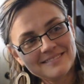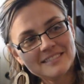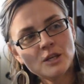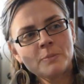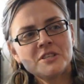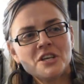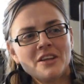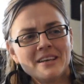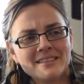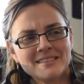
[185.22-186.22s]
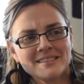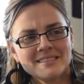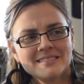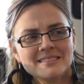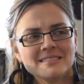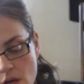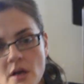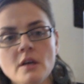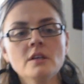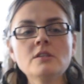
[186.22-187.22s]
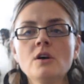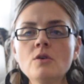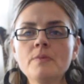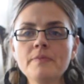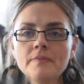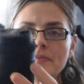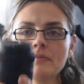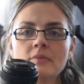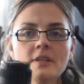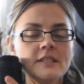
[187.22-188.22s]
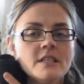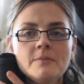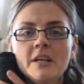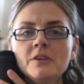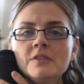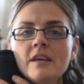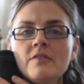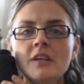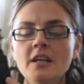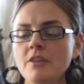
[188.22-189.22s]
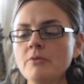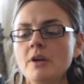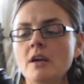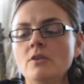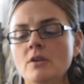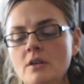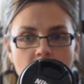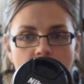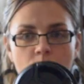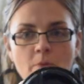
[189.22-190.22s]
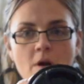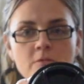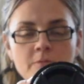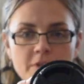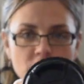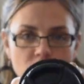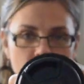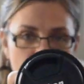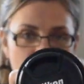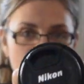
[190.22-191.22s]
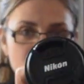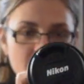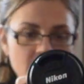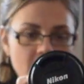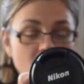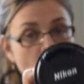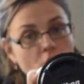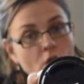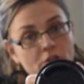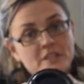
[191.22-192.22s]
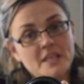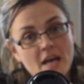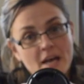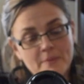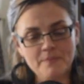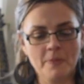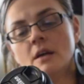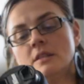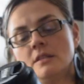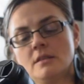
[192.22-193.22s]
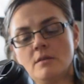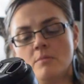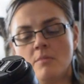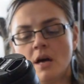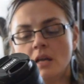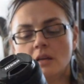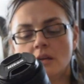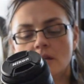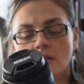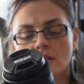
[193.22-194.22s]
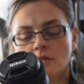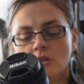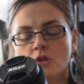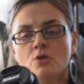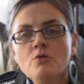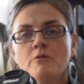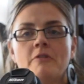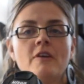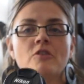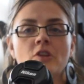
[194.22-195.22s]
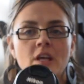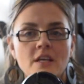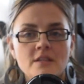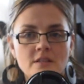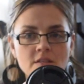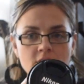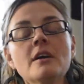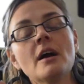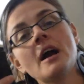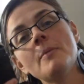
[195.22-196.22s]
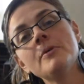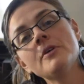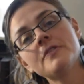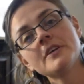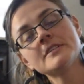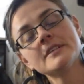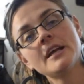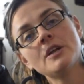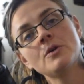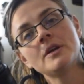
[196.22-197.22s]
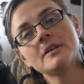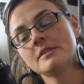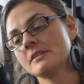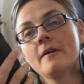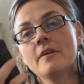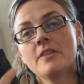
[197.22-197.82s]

Don't be jealous. So this is my new 70-300. I will probably shoot with this like all the time. It's my new favorite lens. A couple of things that I noticed.